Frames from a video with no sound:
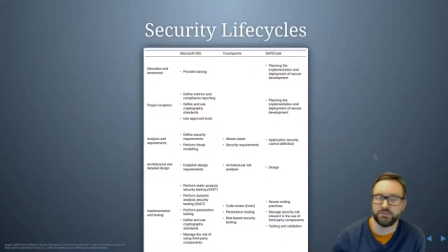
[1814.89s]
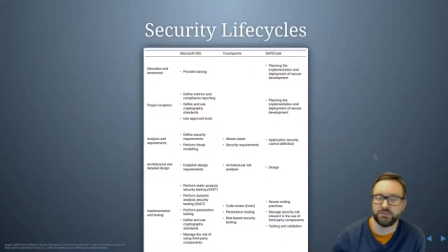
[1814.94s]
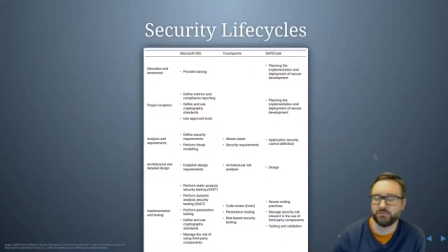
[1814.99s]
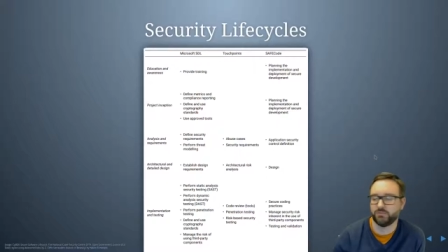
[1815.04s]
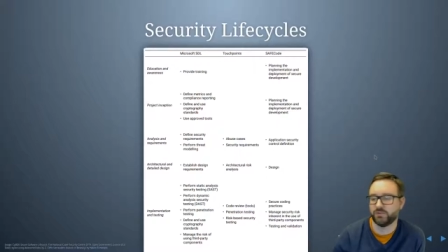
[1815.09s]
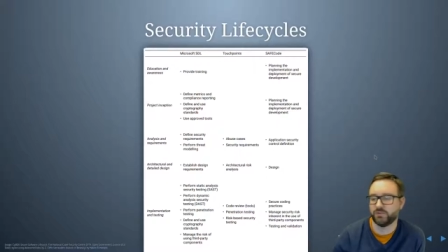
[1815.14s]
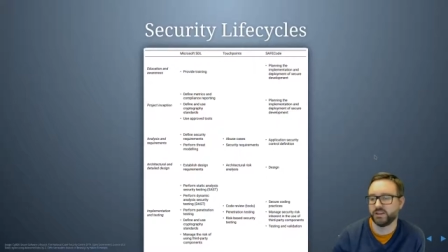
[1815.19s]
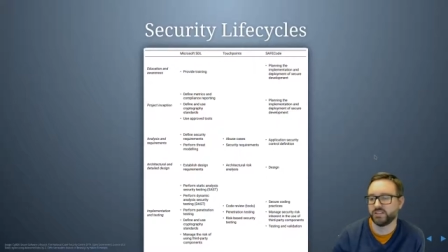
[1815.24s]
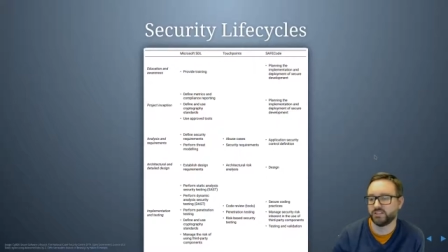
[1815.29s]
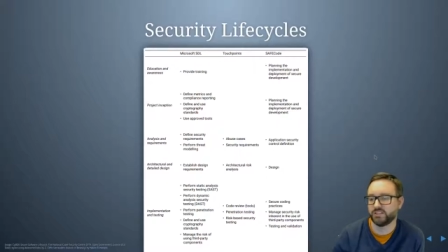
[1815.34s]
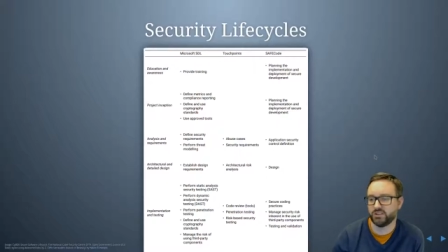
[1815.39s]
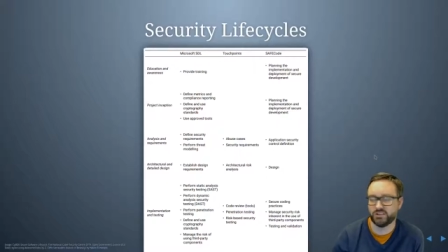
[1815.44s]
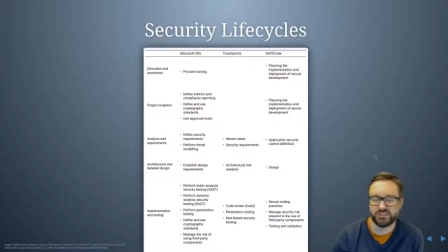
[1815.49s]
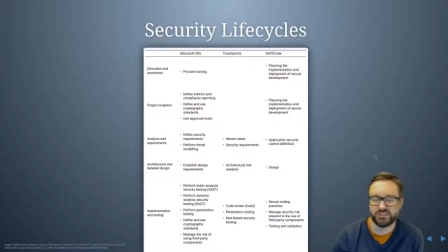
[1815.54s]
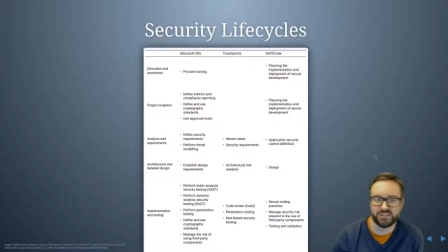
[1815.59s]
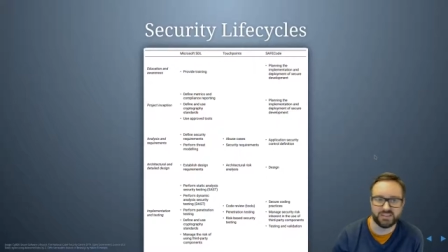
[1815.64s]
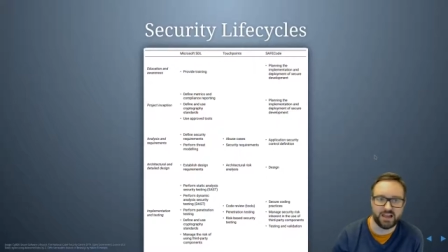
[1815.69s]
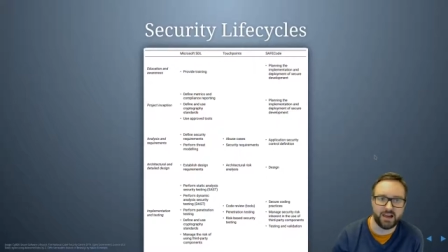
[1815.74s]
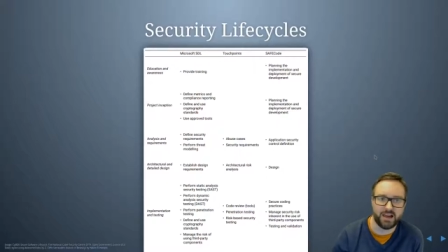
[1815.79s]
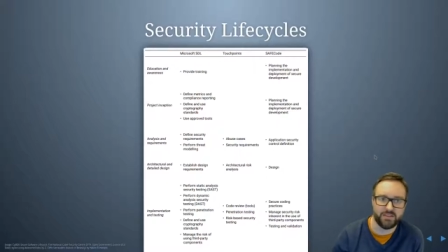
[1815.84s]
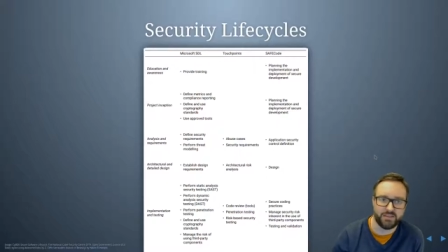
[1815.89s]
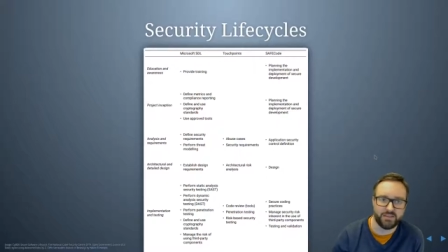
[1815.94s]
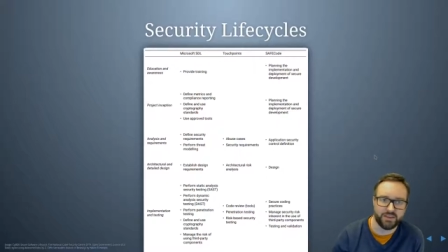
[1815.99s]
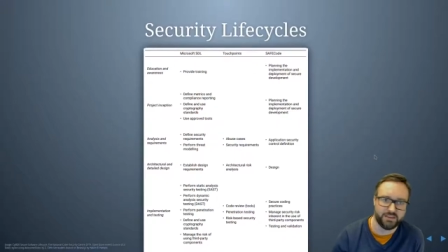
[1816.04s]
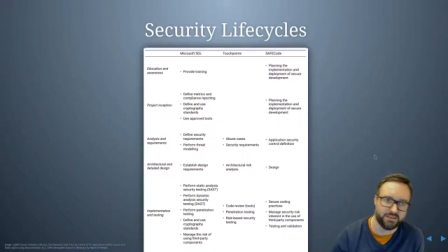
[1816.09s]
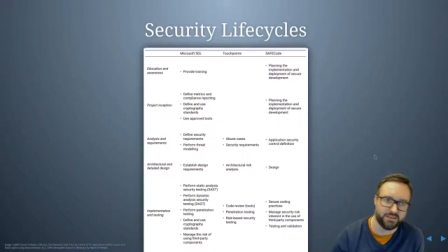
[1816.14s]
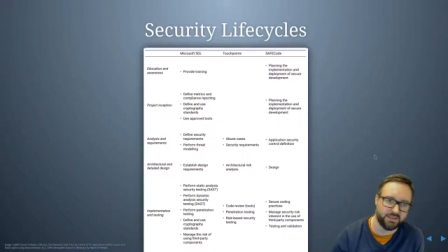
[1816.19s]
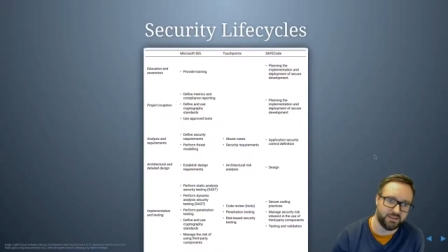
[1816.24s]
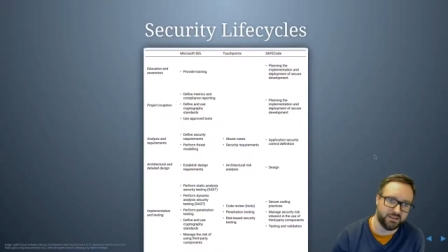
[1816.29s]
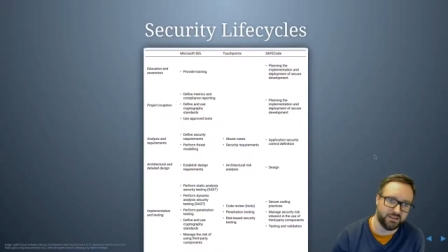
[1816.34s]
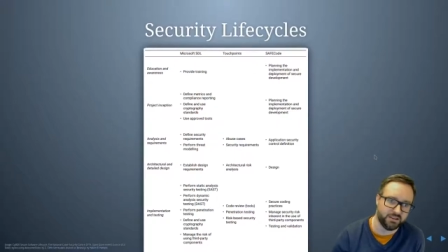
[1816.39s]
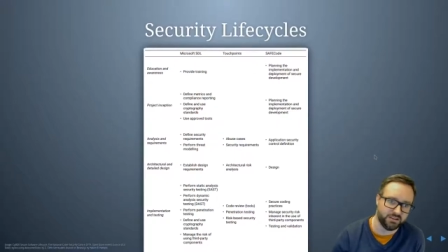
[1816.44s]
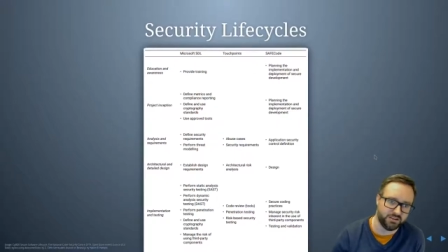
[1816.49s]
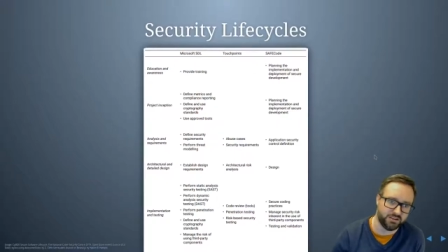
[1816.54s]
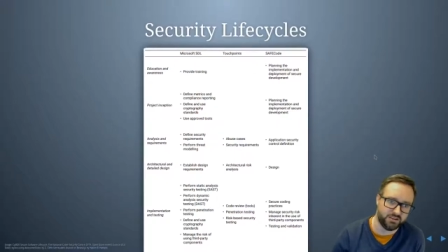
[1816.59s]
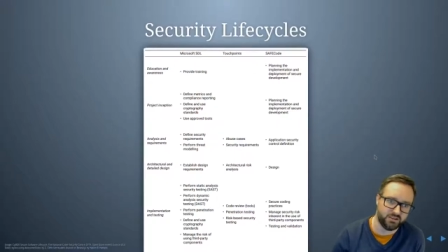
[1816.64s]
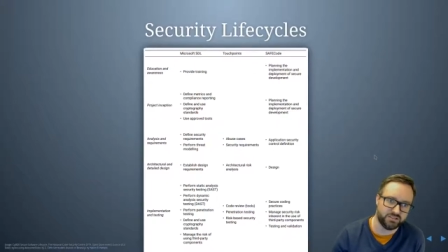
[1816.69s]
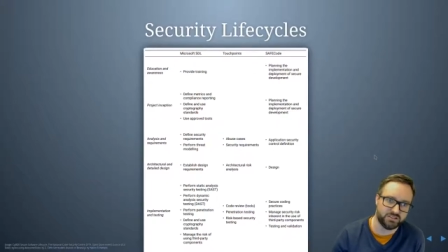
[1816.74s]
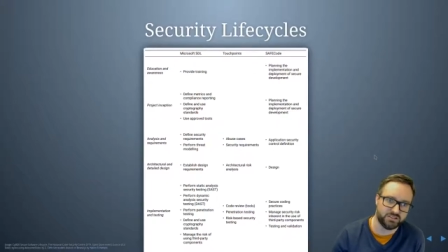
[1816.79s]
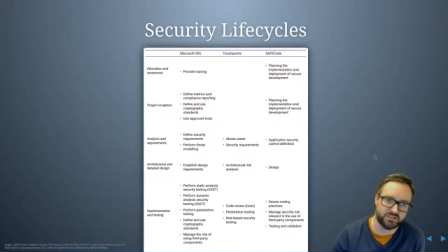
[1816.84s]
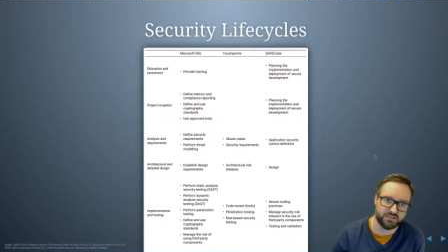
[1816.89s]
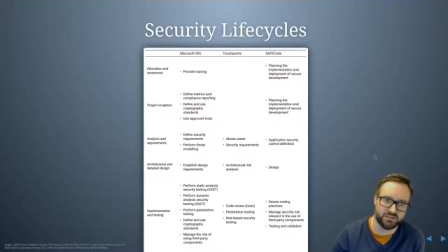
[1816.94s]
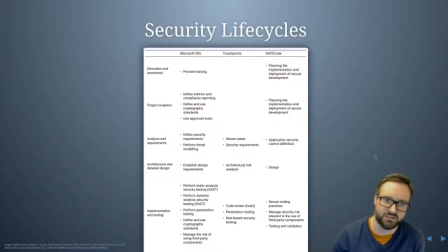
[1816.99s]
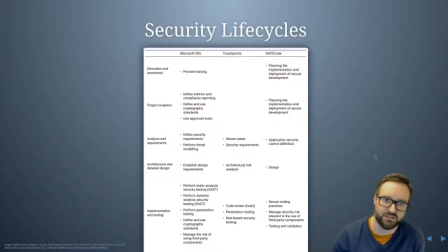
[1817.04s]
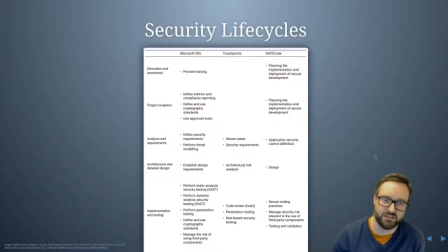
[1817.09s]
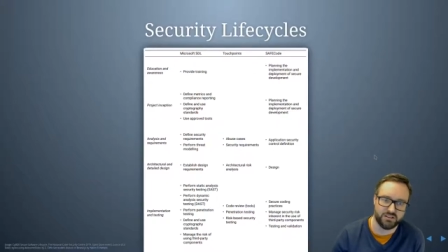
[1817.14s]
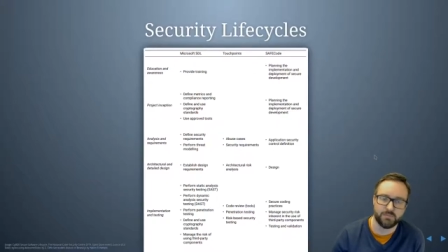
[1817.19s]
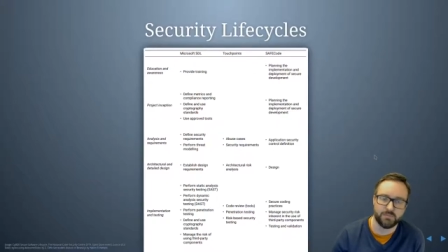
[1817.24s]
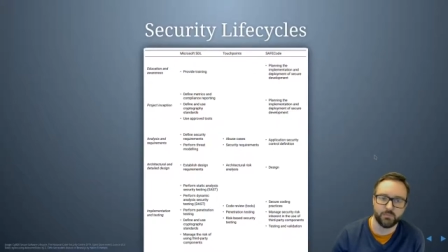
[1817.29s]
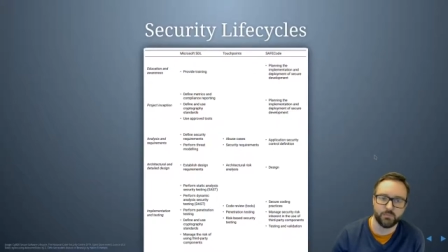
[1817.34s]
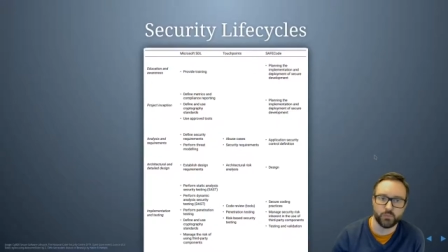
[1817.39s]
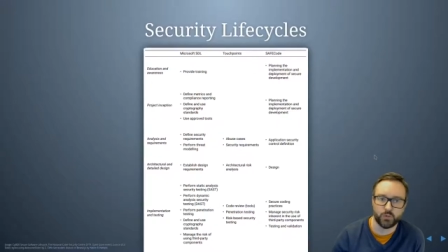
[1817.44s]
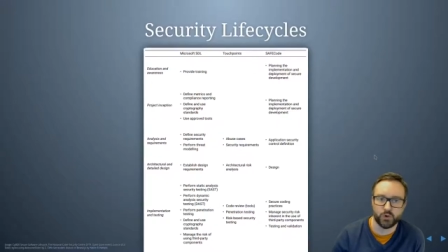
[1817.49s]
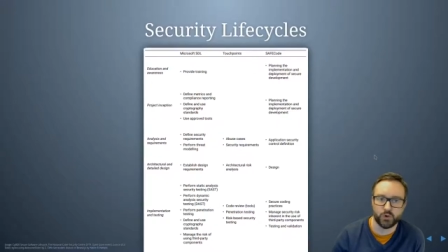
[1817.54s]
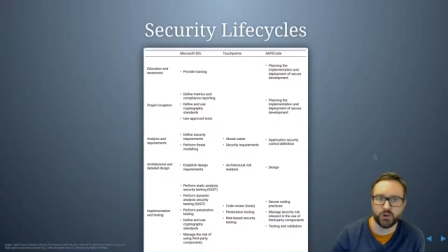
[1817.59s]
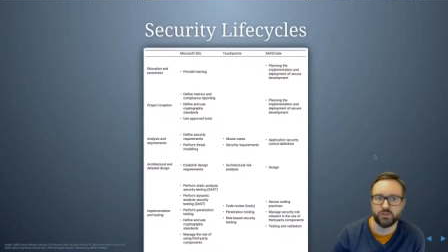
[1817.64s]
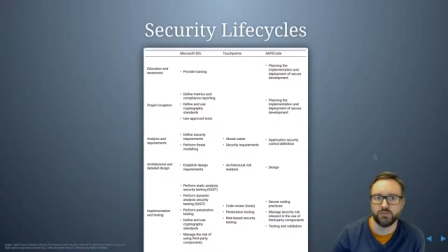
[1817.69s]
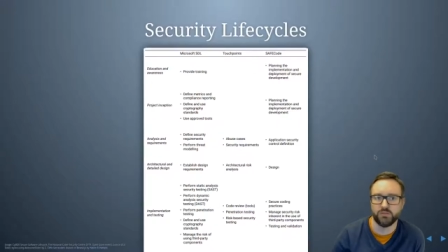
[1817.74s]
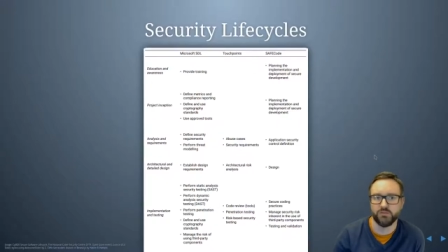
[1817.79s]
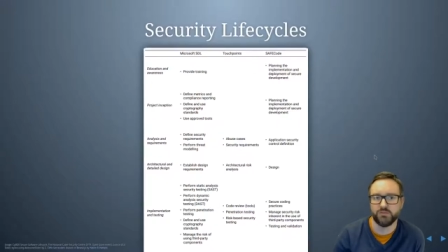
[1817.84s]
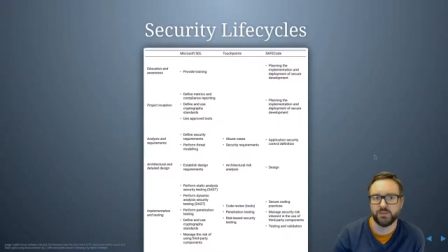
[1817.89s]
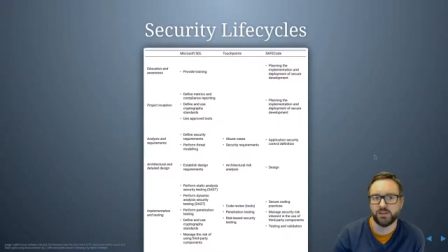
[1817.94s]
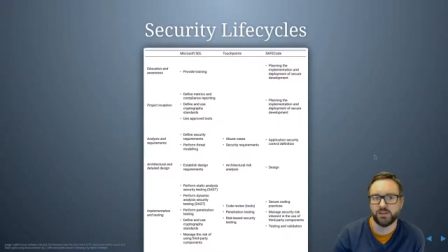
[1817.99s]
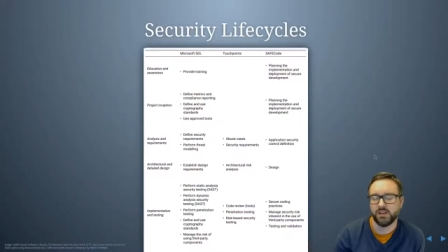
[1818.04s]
resources out there that you can use to improve